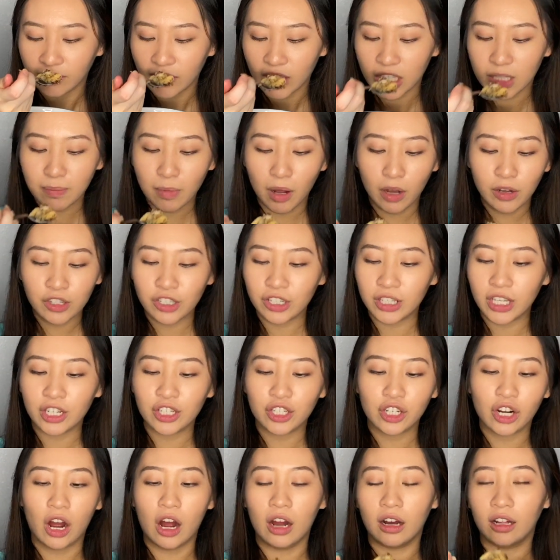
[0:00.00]
Smells just like
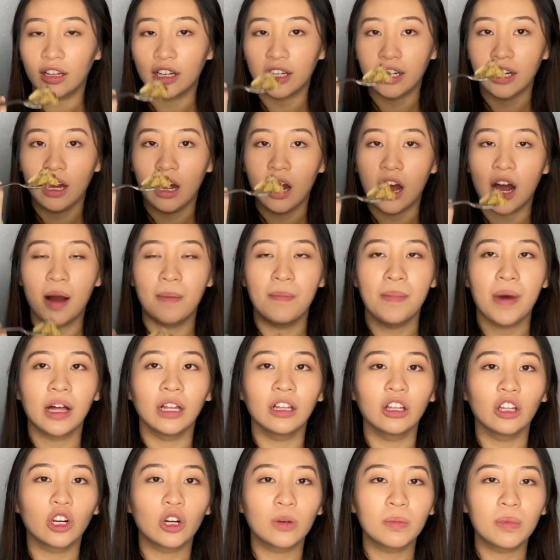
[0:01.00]
chocolate. A
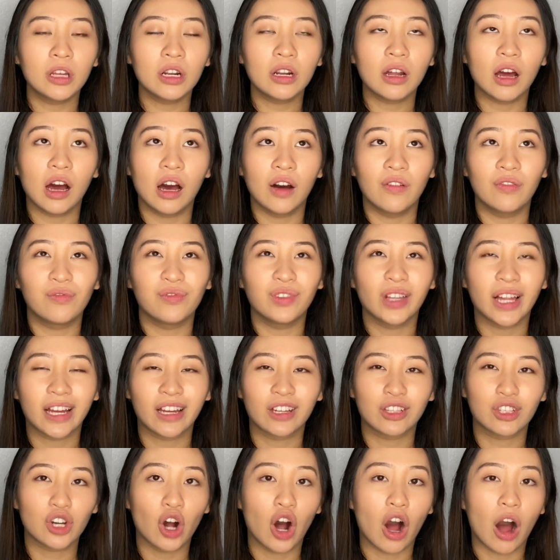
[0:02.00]
little bit of like
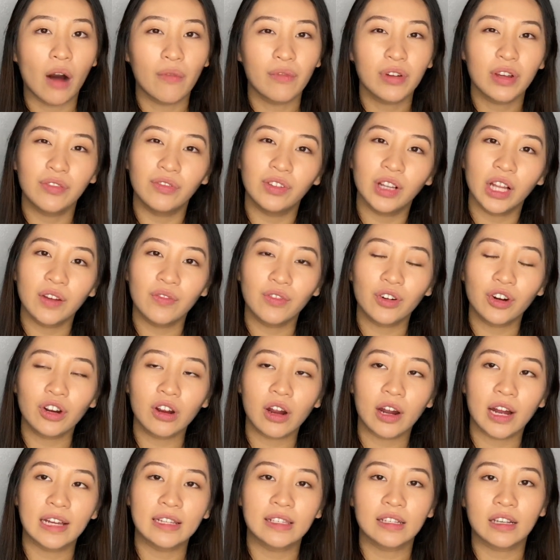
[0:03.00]
a toffee flavor,
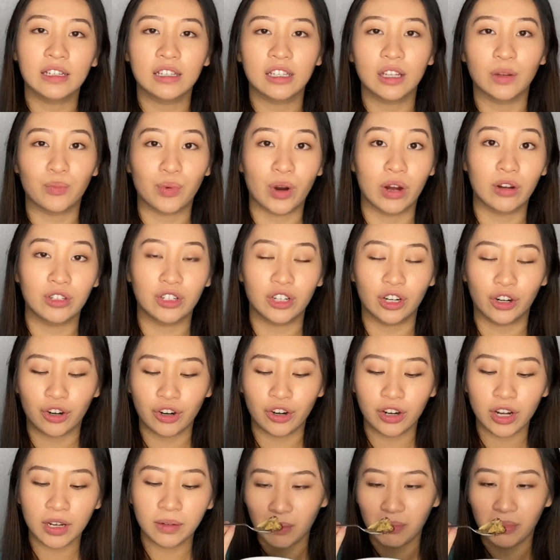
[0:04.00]
I guess because of the brown sugar
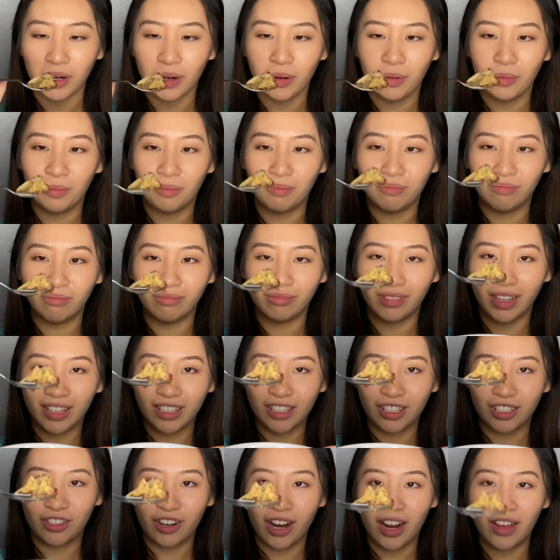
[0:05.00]
in it. Well,
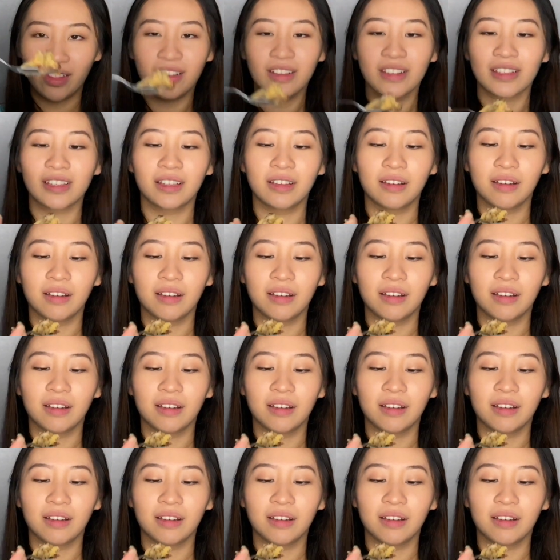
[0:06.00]
let's try this.